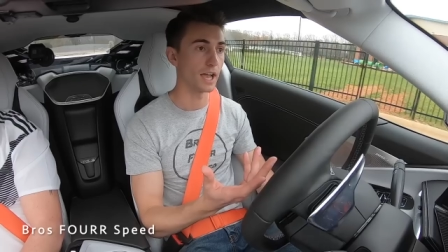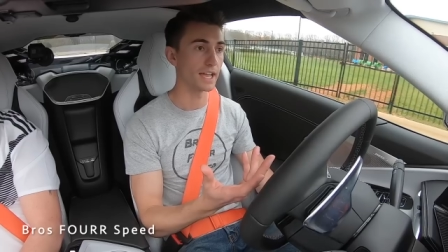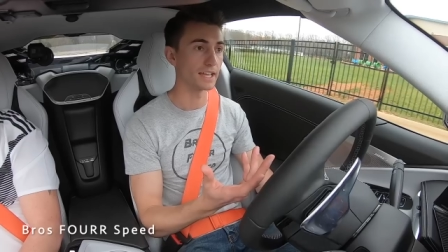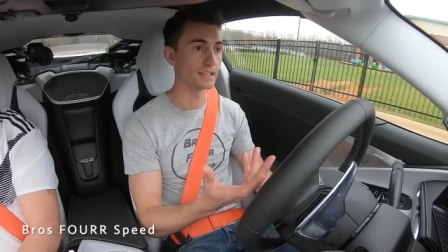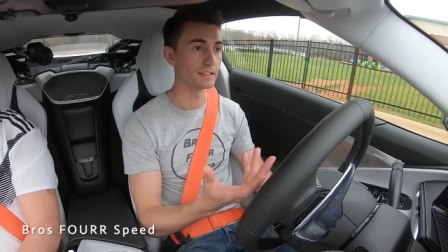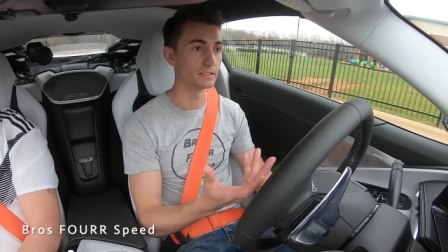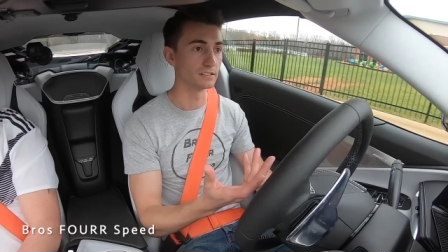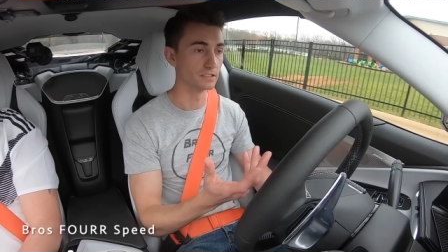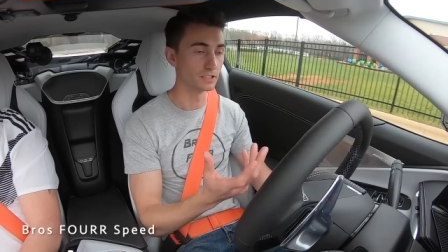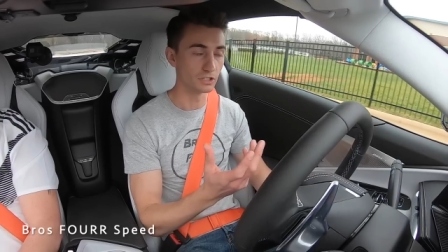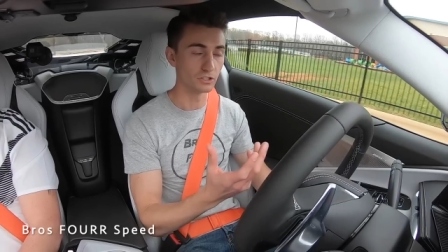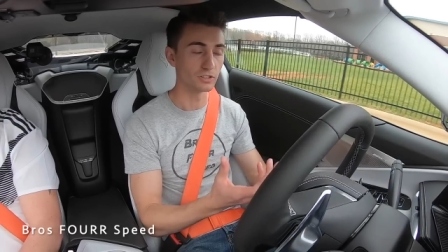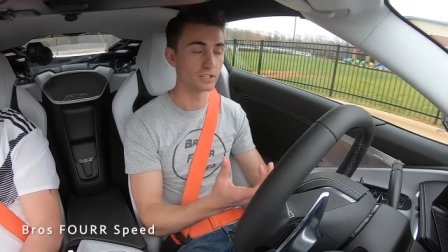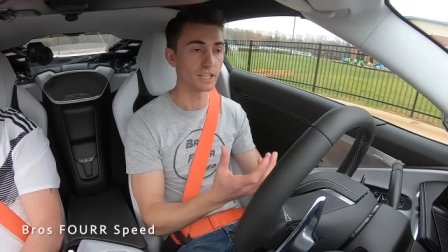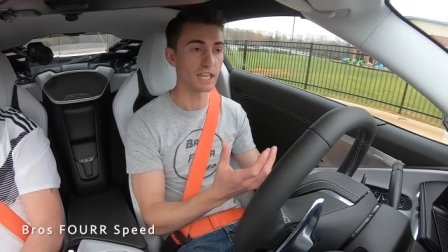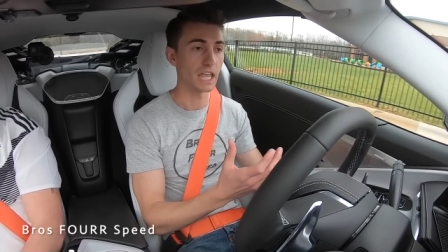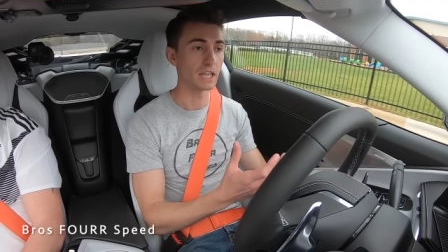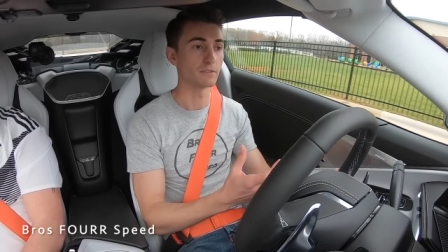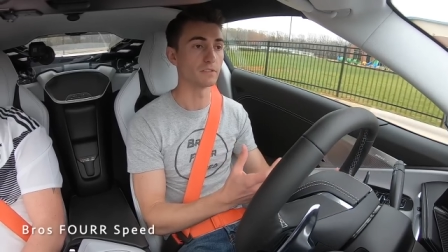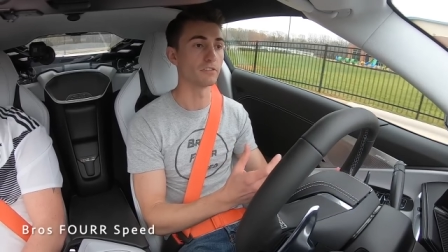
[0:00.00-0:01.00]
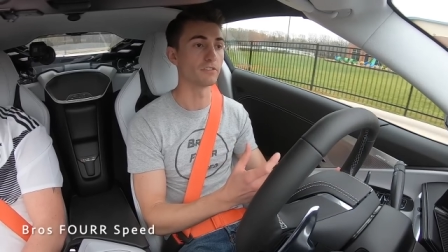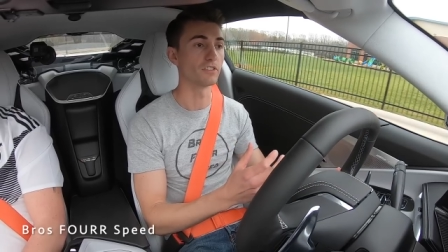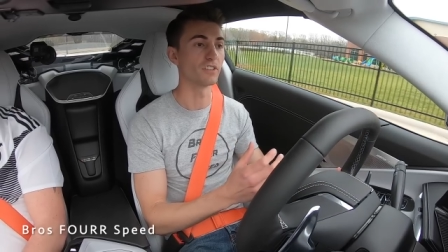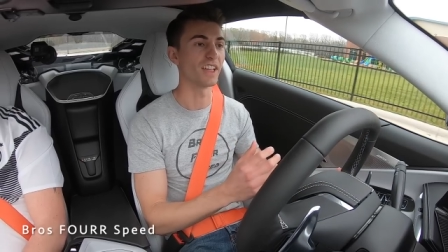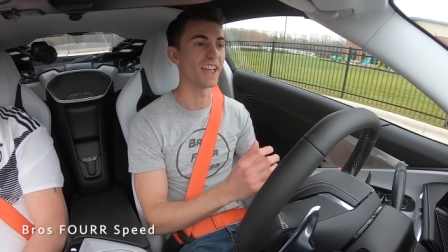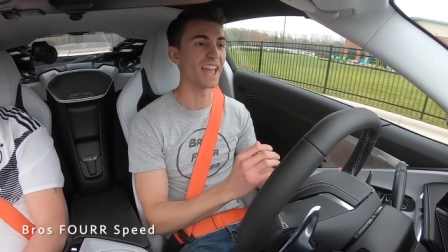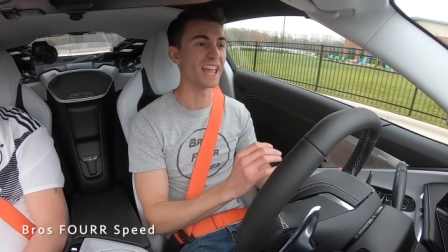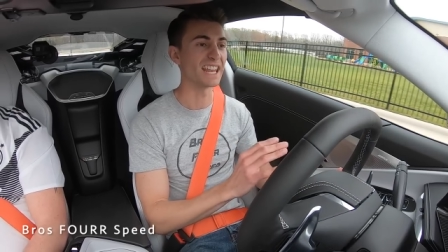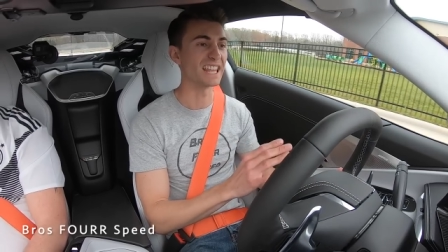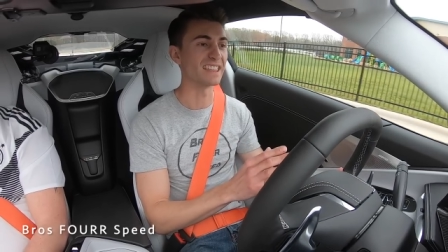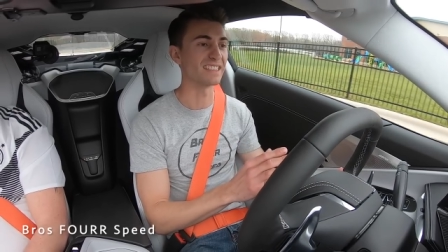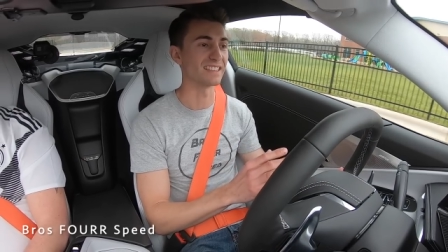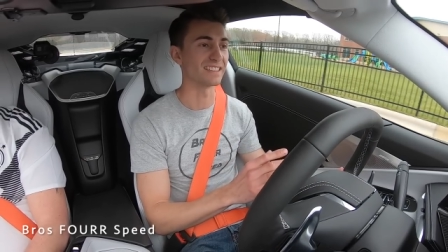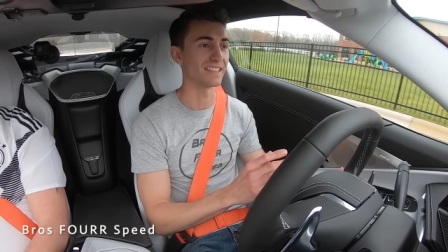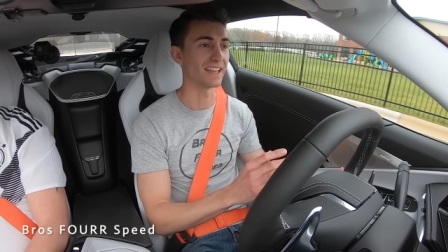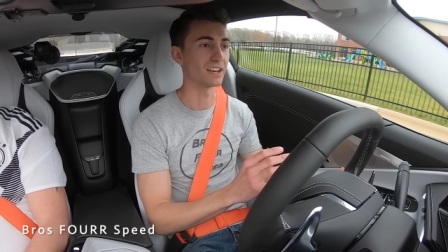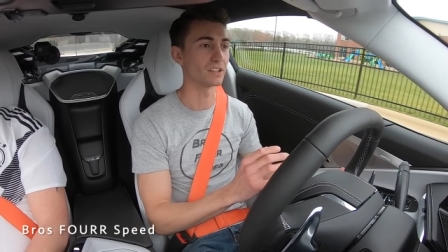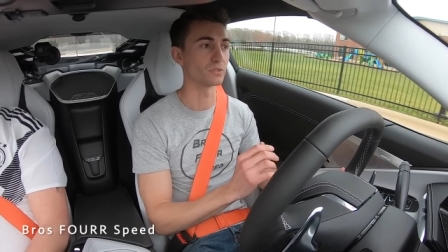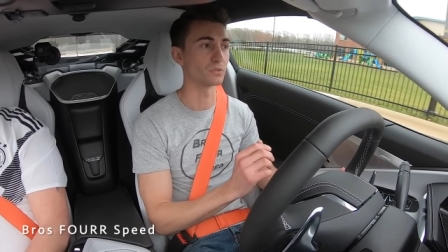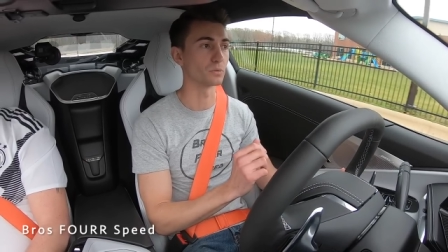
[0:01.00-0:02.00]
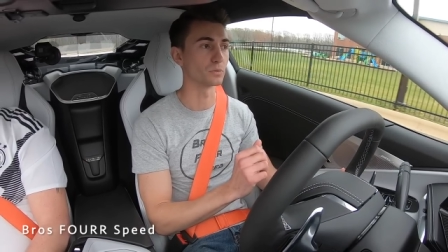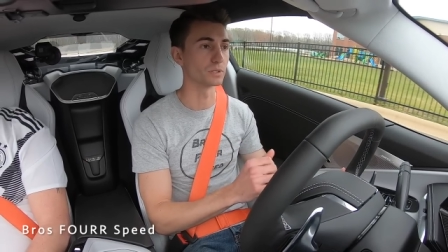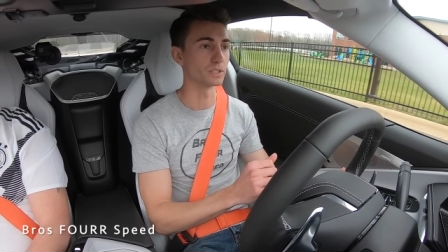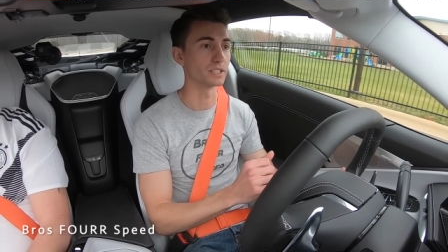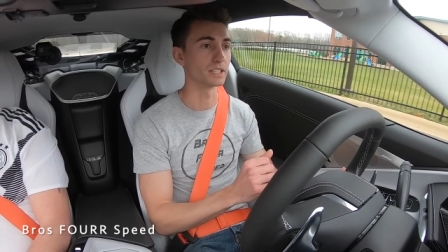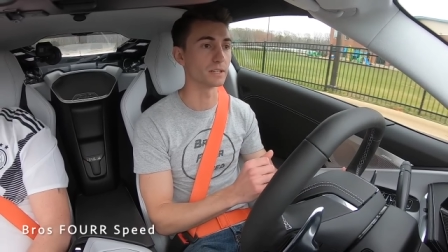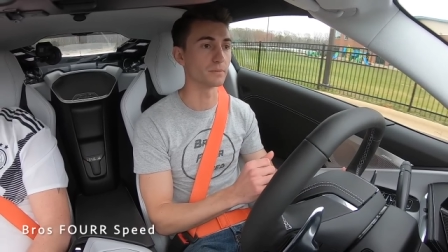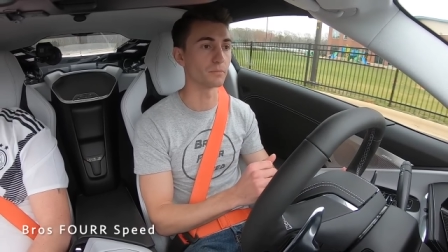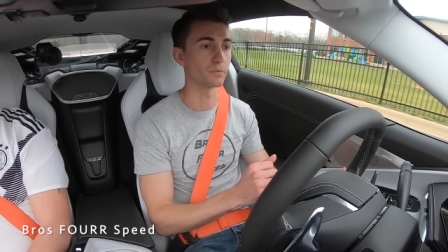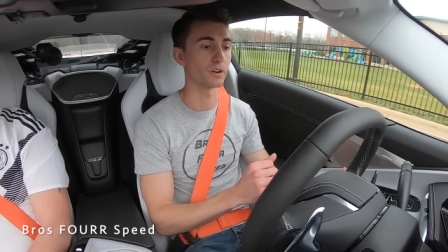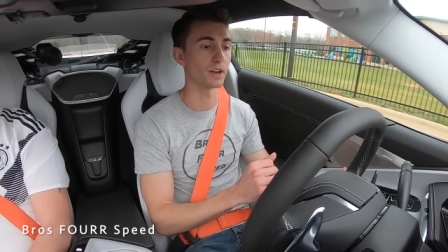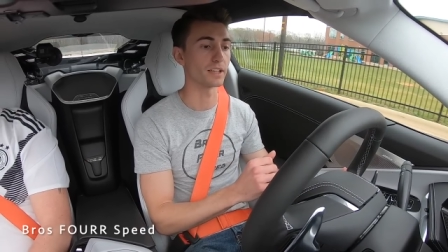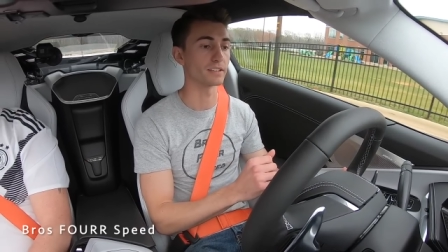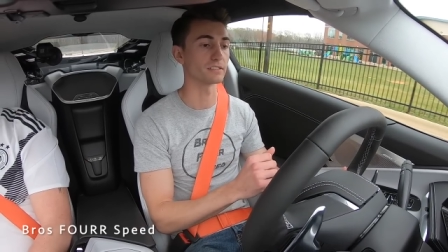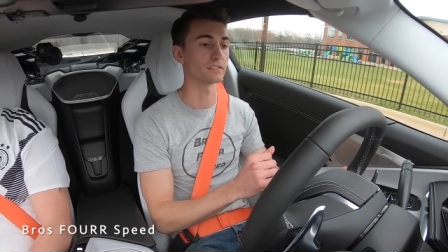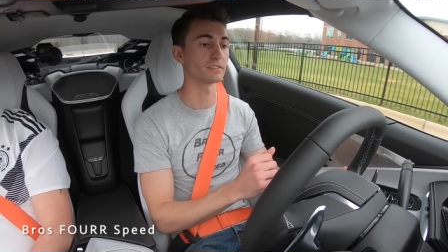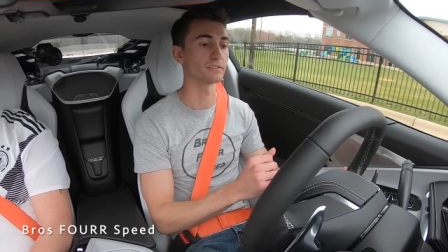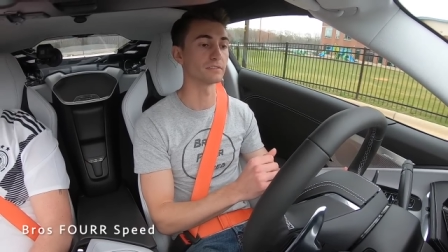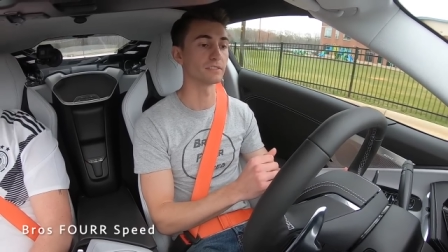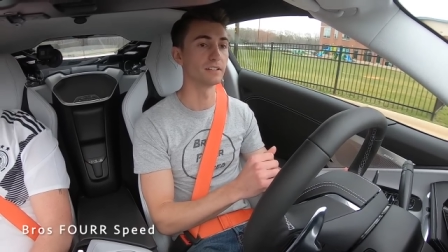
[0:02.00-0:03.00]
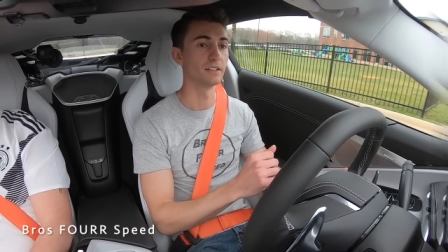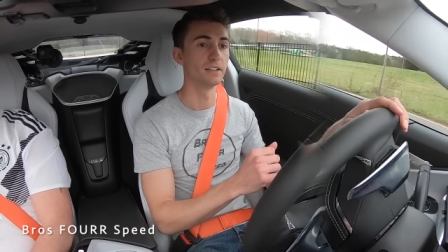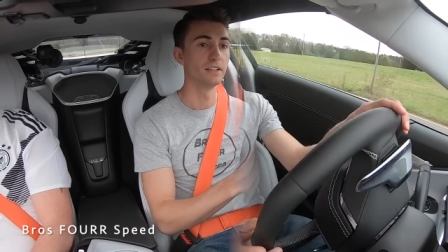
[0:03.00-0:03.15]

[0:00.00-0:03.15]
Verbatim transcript: I literally can't even feel anything. That is really impressive